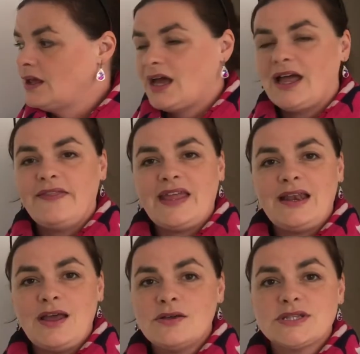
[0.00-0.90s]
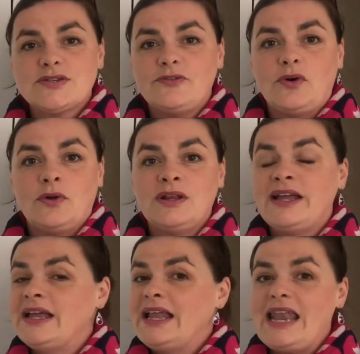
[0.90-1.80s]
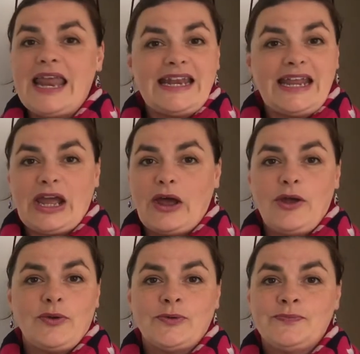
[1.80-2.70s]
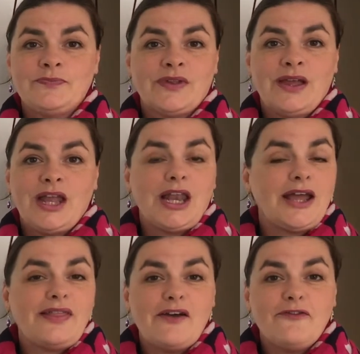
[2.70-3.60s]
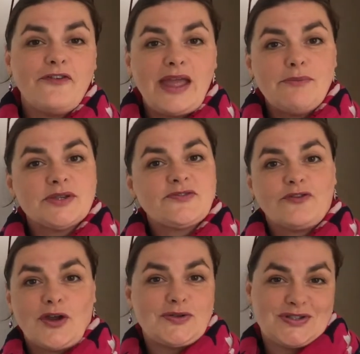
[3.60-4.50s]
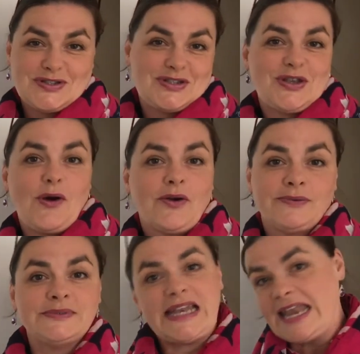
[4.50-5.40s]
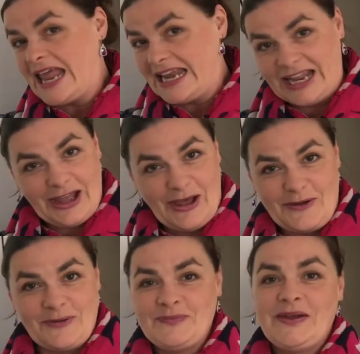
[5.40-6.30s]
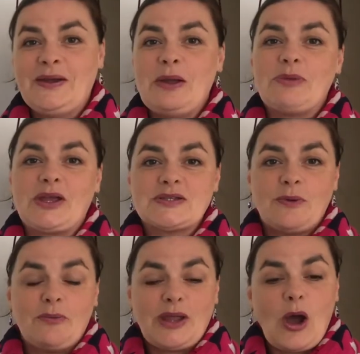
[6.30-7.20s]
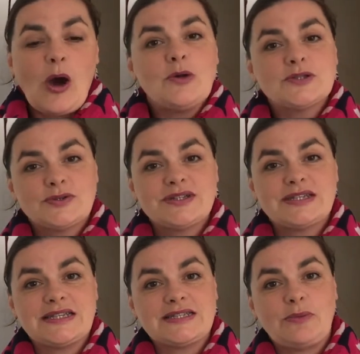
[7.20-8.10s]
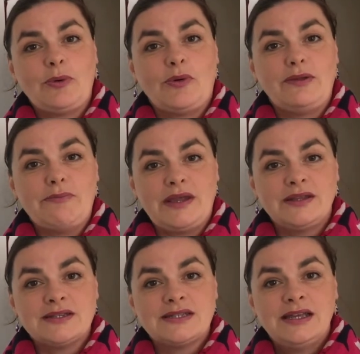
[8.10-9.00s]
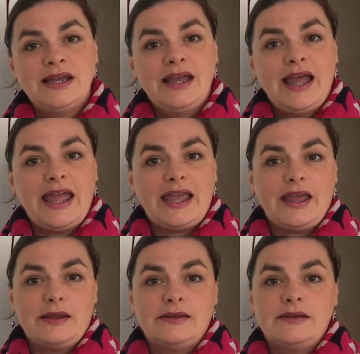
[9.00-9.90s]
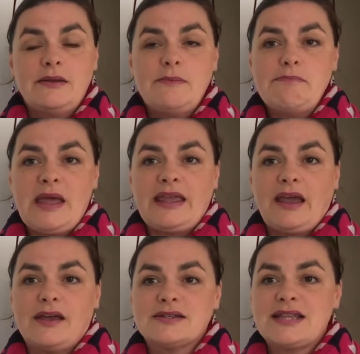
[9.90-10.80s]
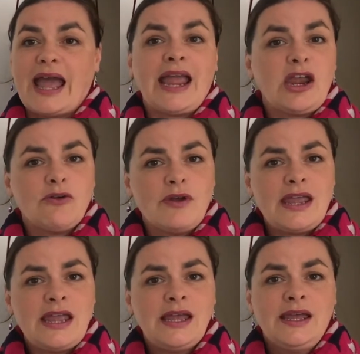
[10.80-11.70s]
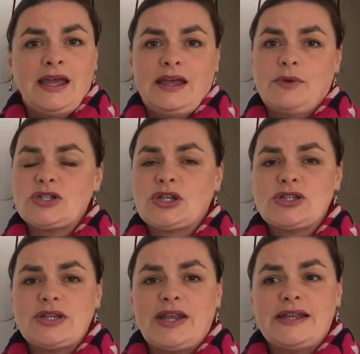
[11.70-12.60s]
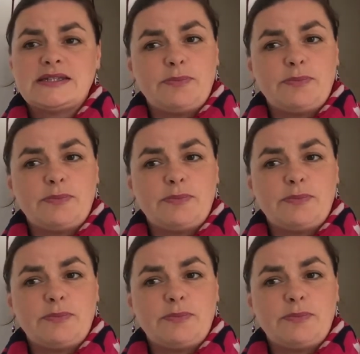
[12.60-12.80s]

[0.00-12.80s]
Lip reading: And then last of all, let it go. Like that famous Frozen song, let it go. Because when we hold on to disappointment, it can make us angry, which can turn into